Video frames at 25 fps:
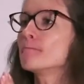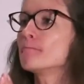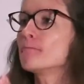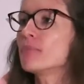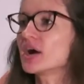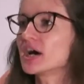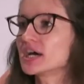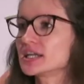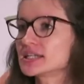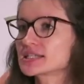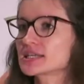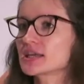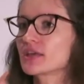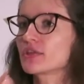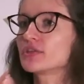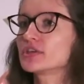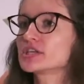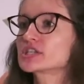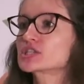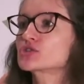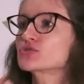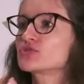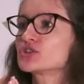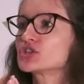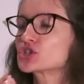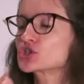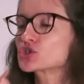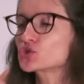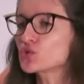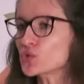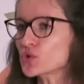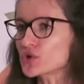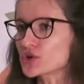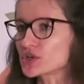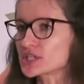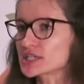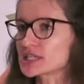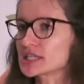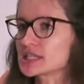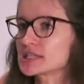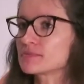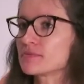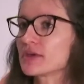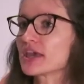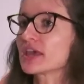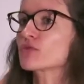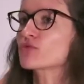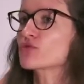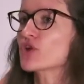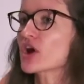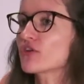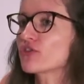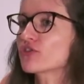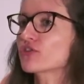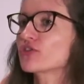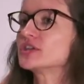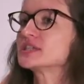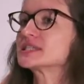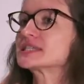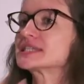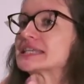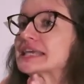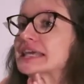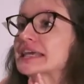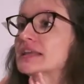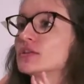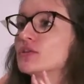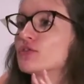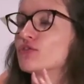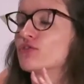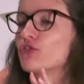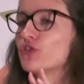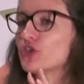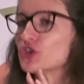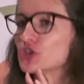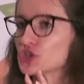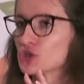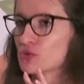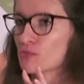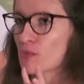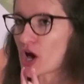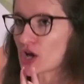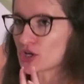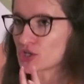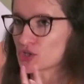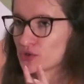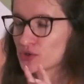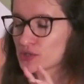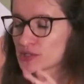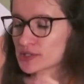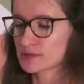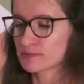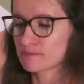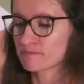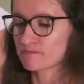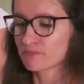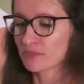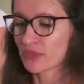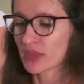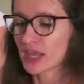But this resource is being referenced in the feature modules.